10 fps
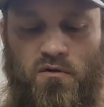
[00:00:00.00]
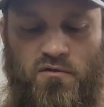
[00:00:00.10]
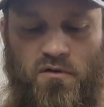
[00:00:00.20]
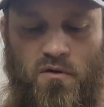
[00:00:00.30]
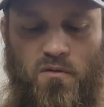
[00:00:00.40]

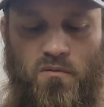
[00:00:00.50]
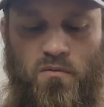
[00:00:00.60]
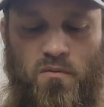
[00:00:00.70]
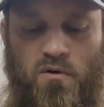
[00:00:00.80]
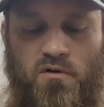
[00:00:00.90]
So
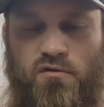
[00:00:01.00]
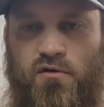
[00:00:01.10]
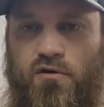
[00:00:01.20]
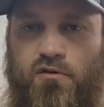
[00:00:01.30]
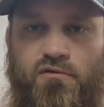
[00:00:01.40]
whereas
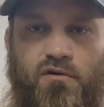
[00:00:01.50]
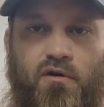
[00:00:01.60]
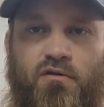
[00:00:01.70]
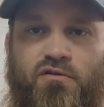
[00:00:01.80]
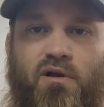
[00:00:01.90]
you're using
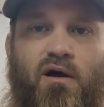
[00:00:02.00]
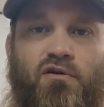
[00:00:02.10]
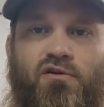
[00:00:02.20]
other style